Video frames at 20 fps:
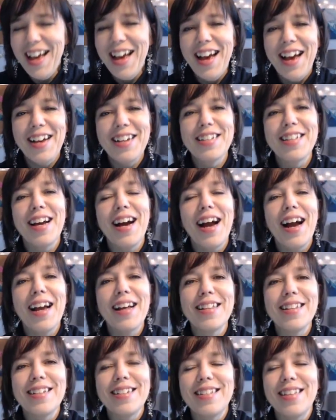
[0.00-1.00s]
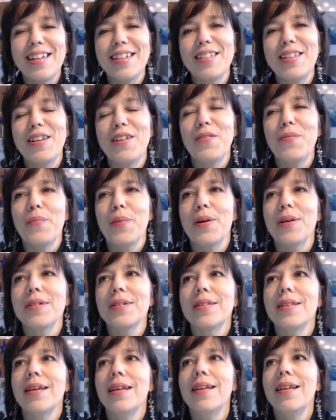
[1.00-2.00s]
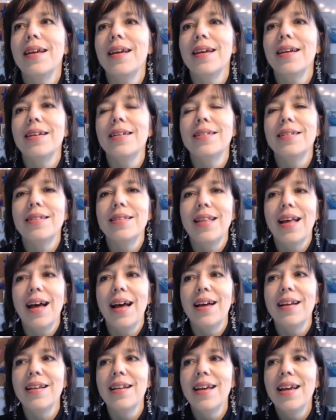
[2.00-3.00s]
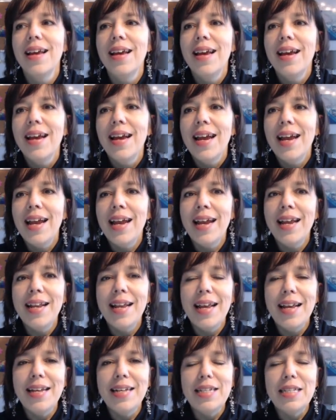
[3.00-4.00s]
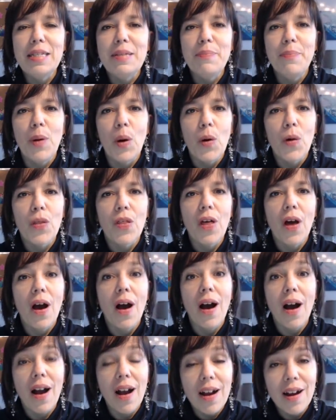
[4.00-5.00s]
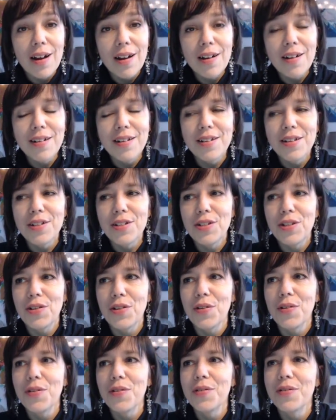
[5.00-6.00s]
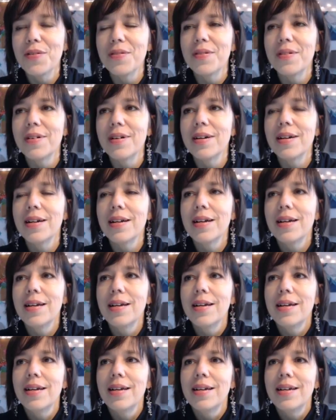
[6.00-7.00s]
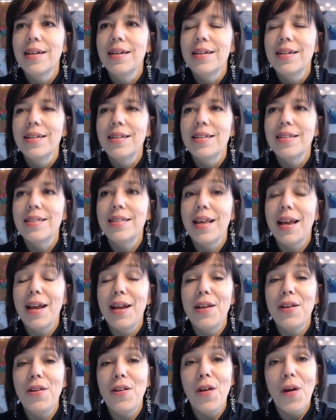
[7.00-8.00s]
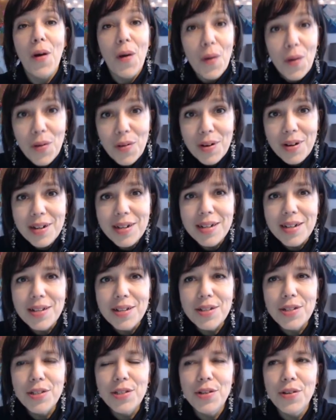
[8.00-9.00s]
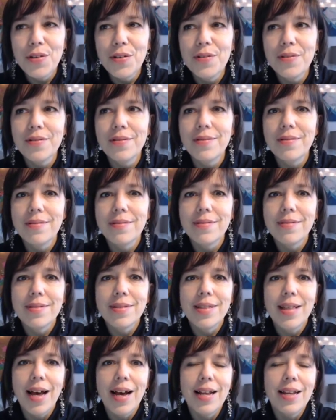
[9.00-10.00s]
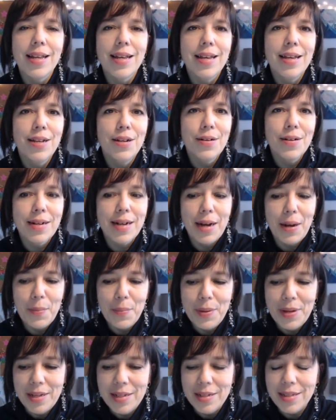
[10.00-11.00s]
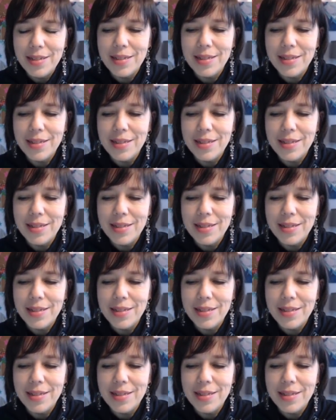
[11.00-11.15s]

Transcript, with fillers: as a highly sensitive person is that it is both hard to say no to that inner compass,